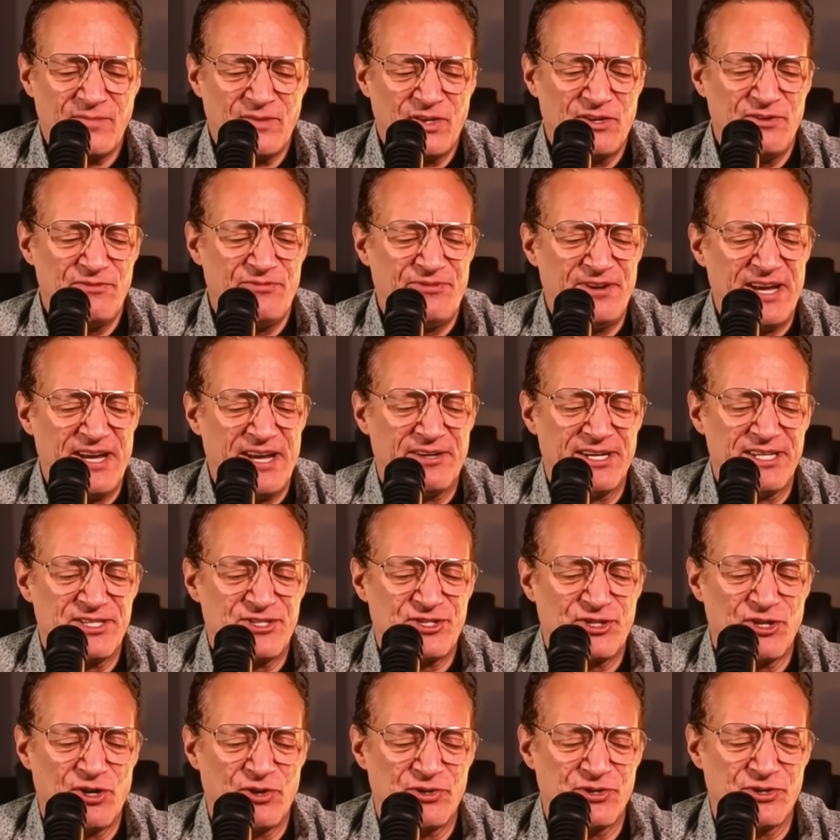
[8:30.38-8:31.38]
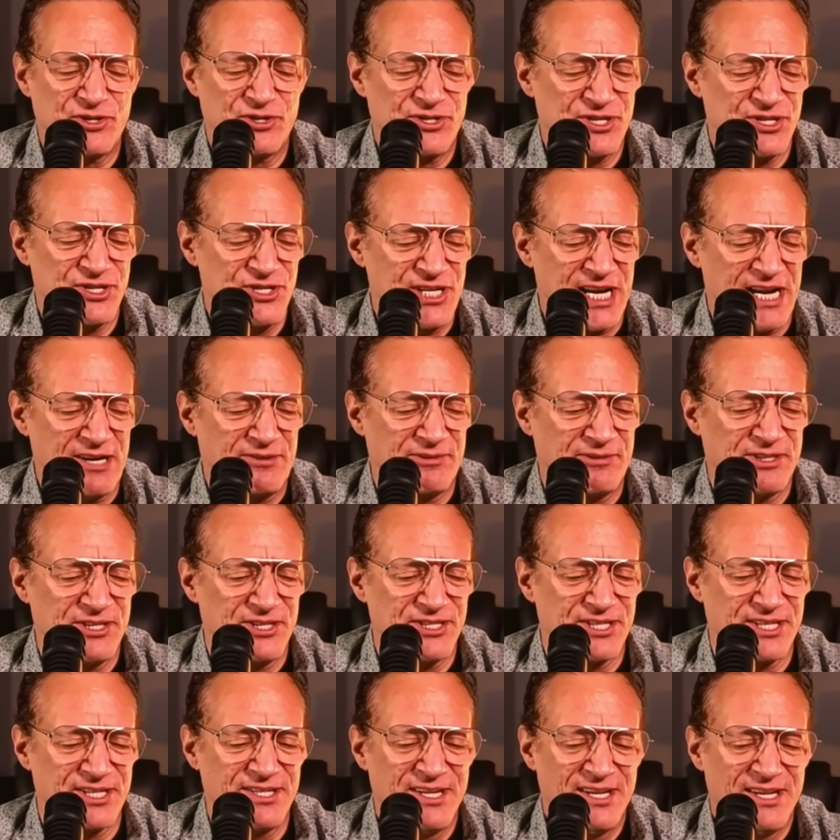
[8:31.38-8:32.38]
Confederate soldiers and
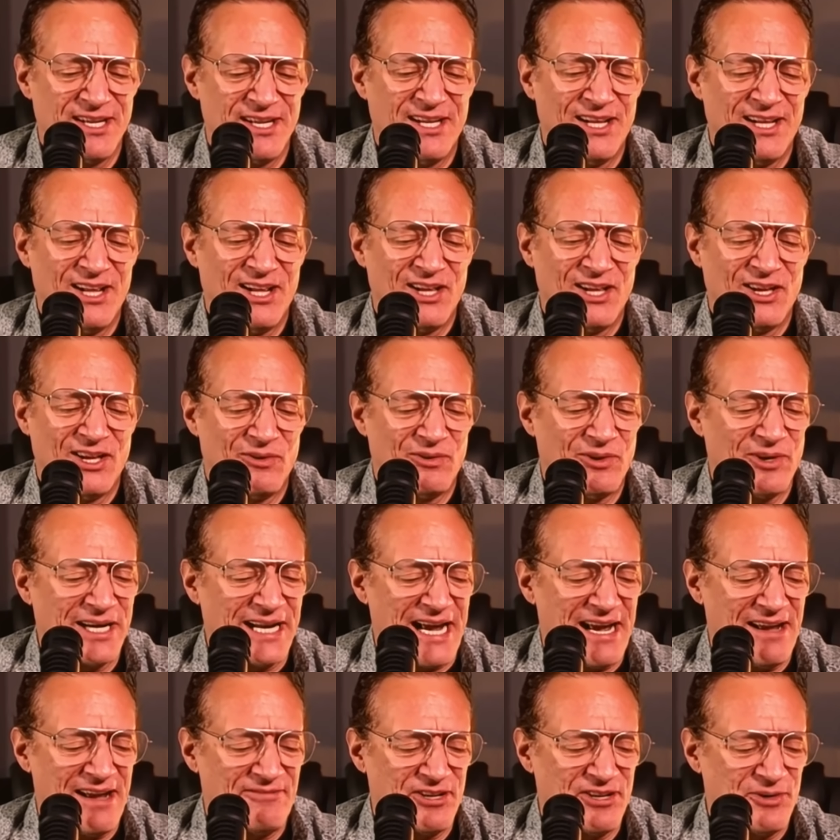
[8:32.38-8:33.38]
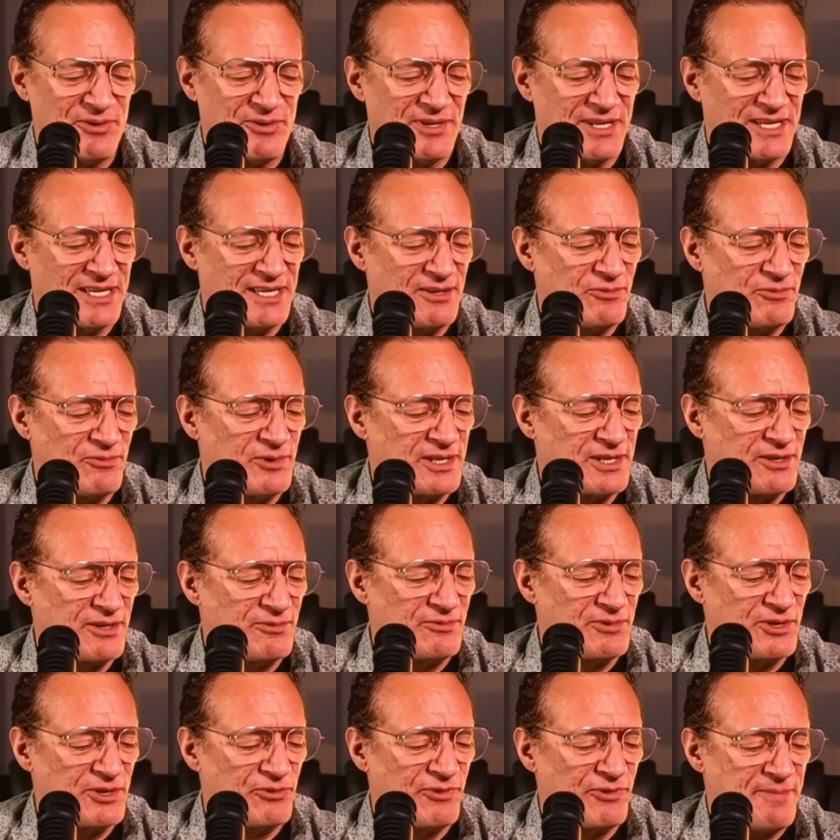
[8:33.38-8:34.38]
generals and what have you,
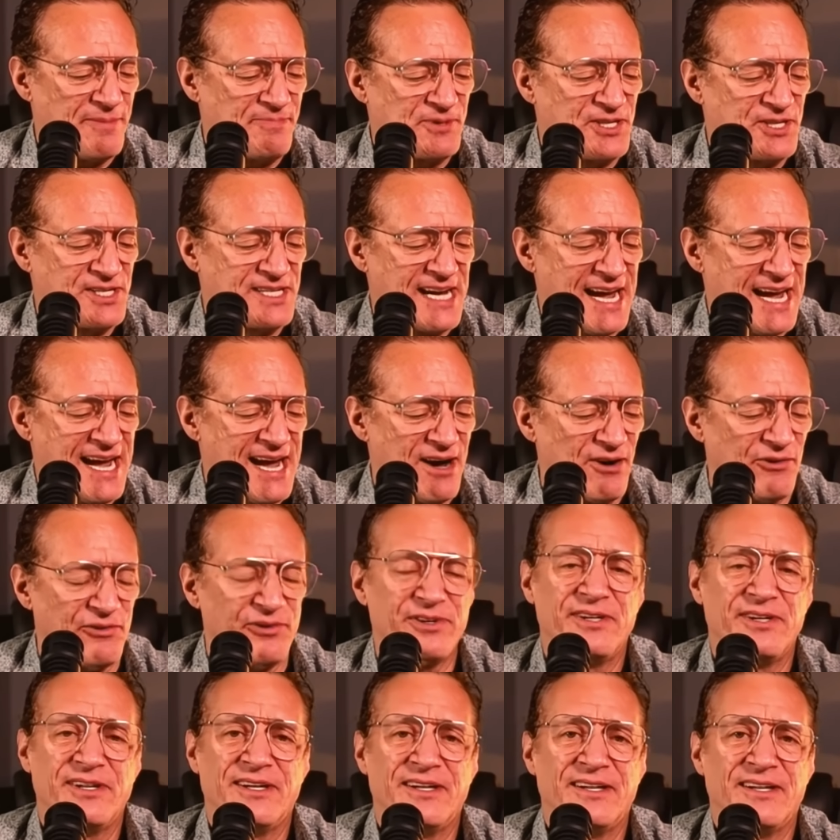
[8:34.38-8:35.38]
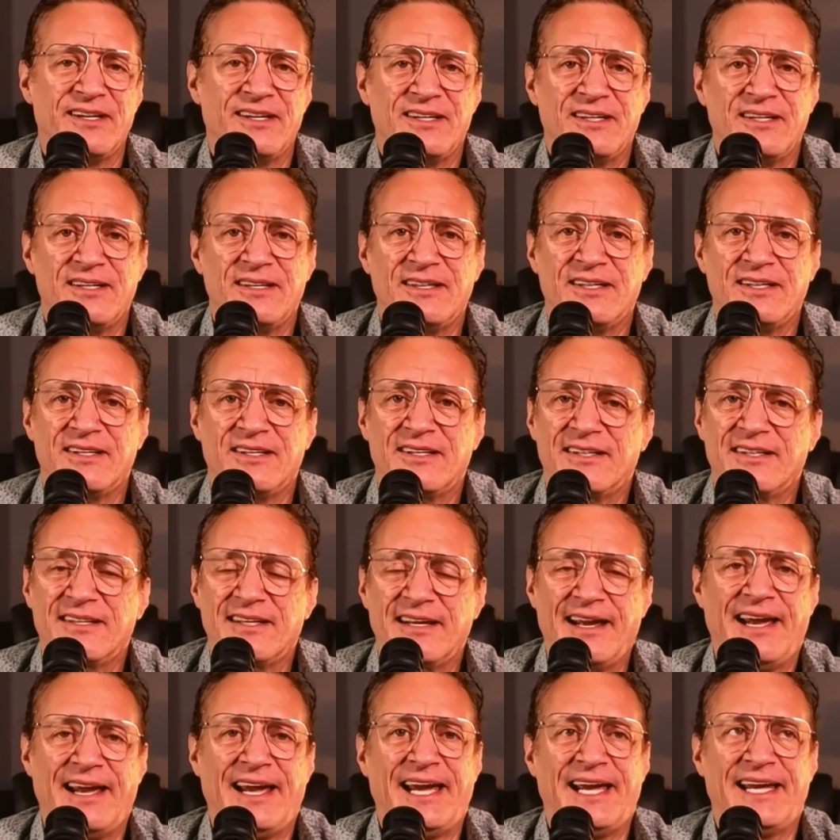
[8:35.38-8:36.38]
were ripped down.
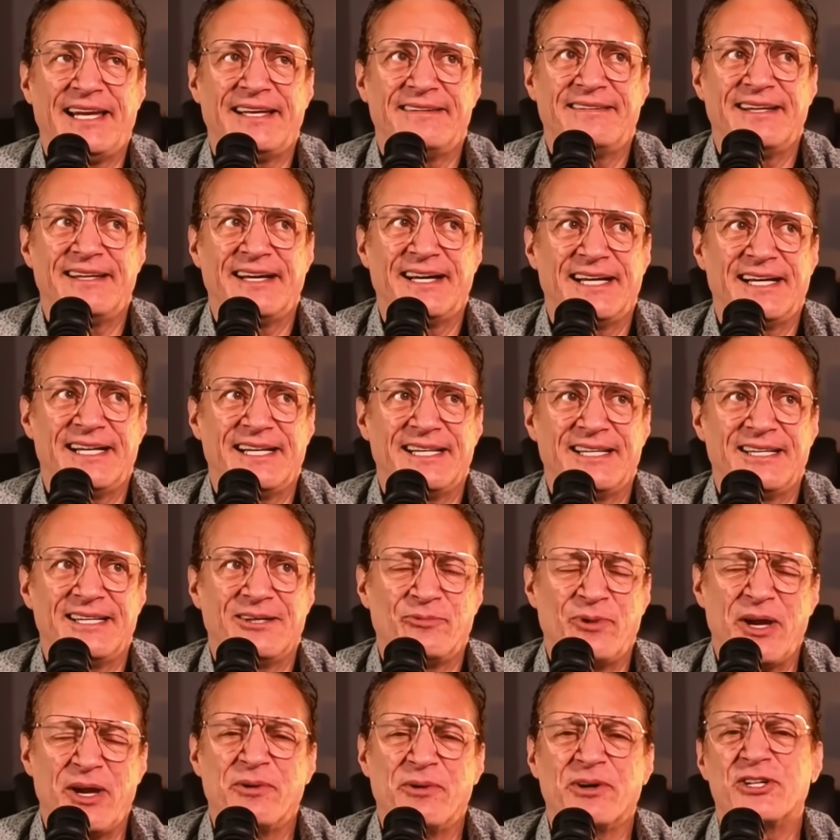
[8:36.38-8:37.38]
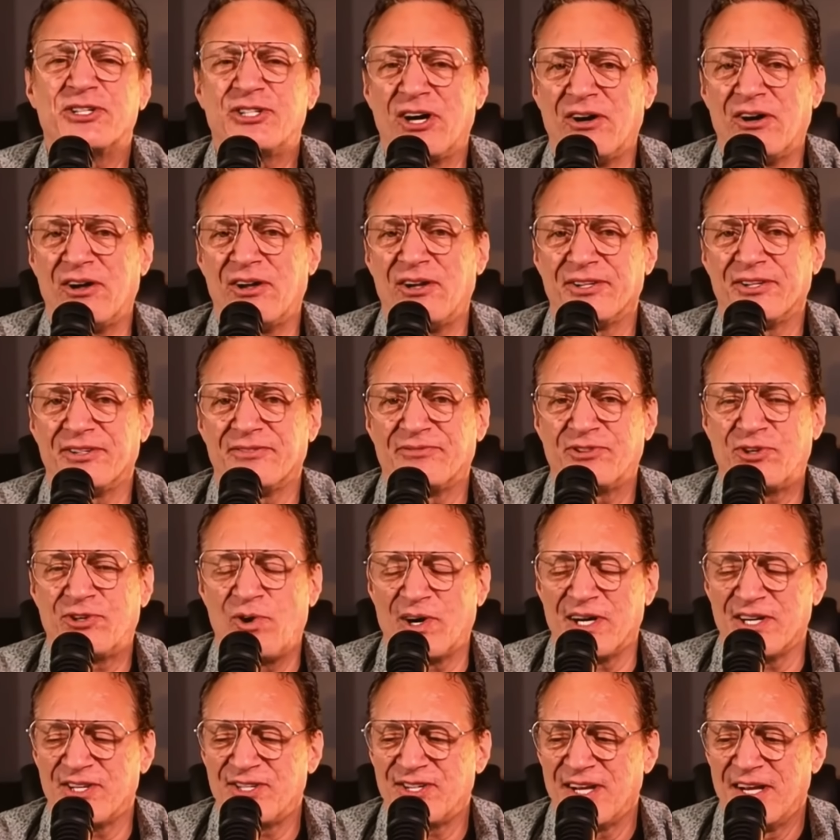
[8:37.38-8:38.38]
And we were told, of
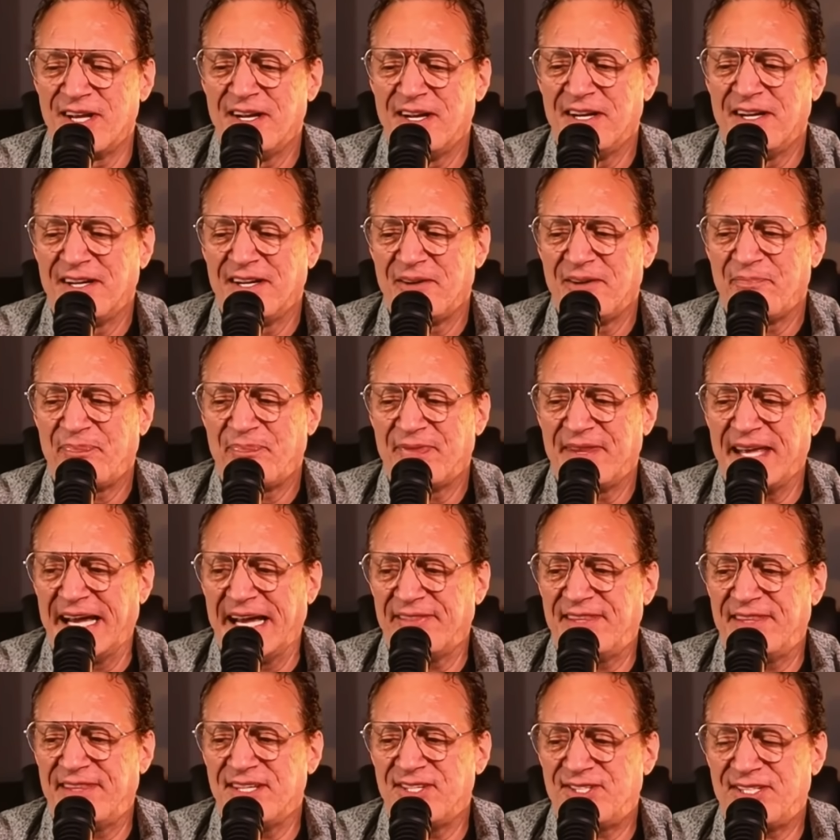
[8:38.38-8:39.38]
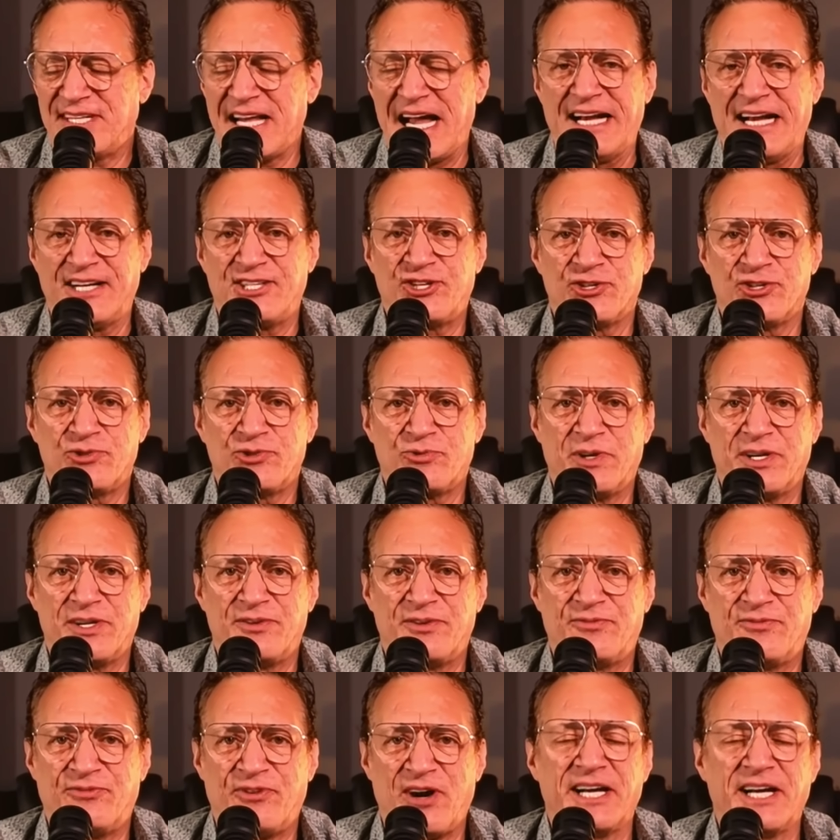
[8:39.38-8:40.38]
course, that these statues
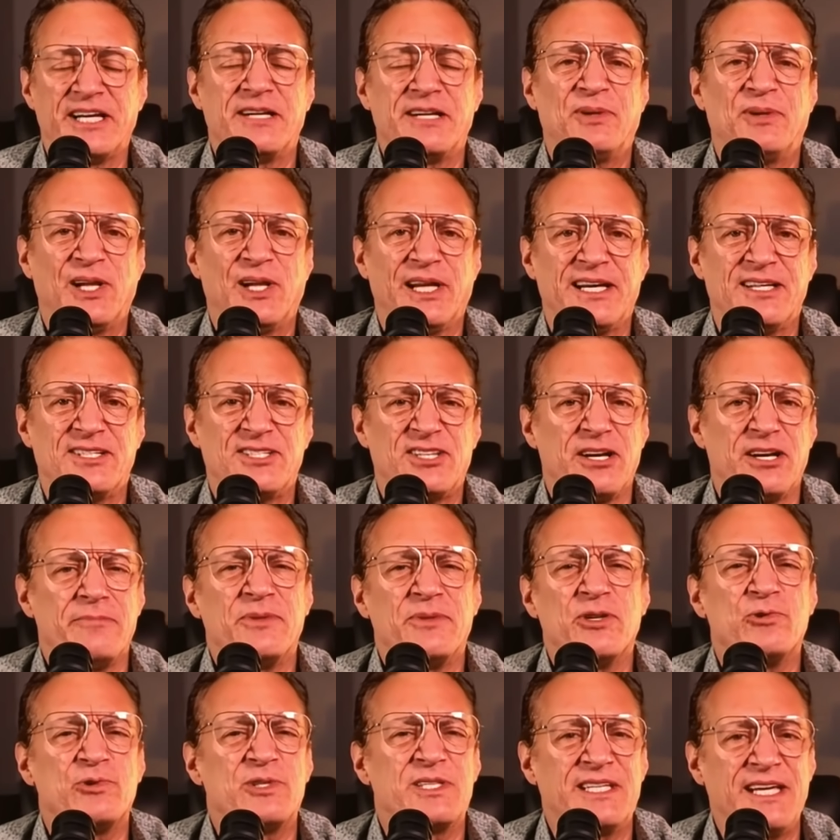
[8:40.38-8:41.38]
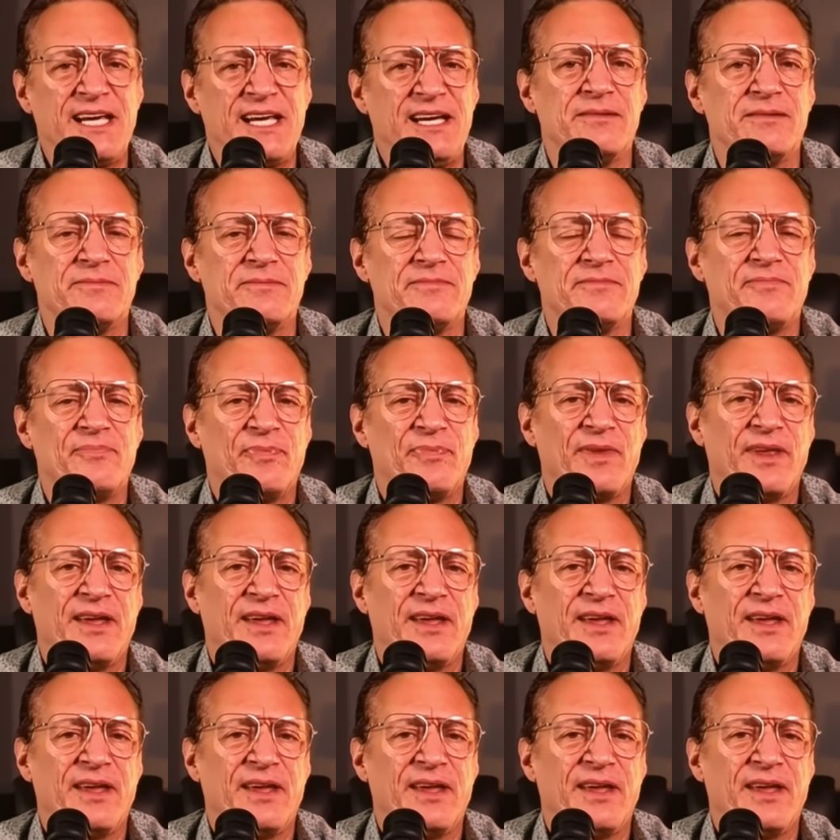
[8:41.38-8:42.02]
would find a place in a museum